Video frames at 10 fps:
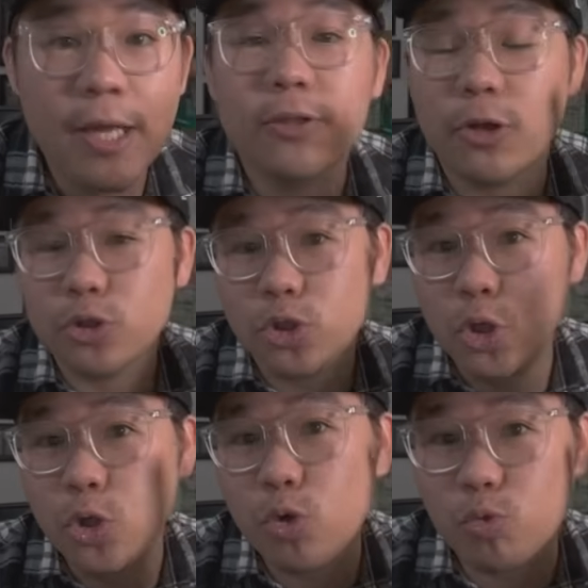There's
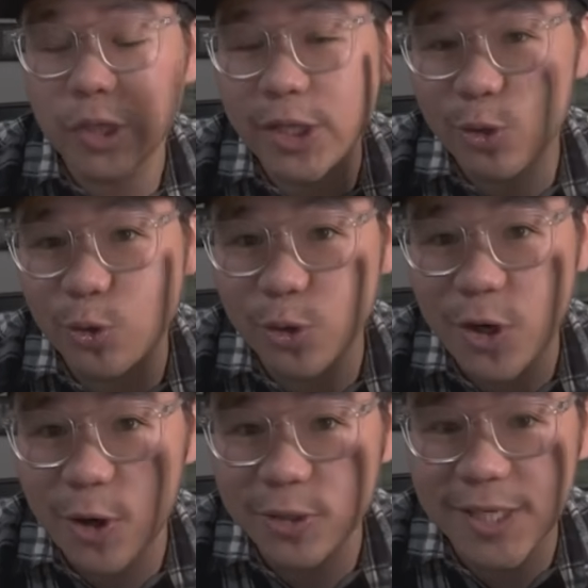two really cool
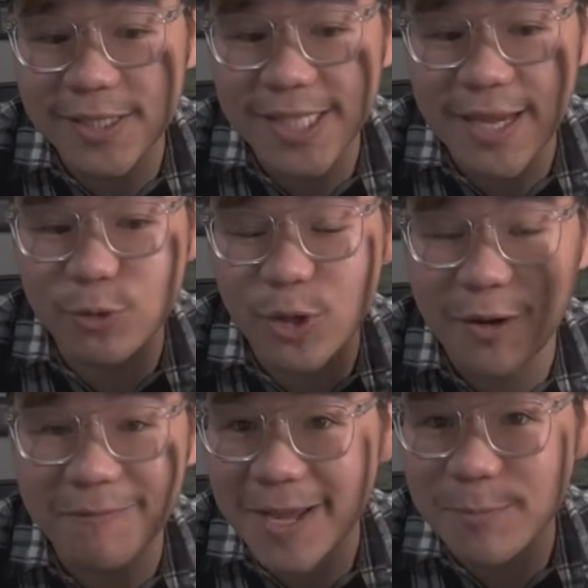cards inside of
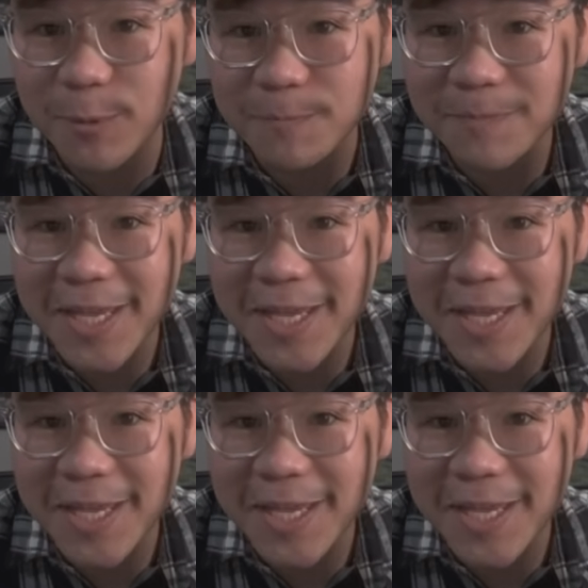Shrouded Fable.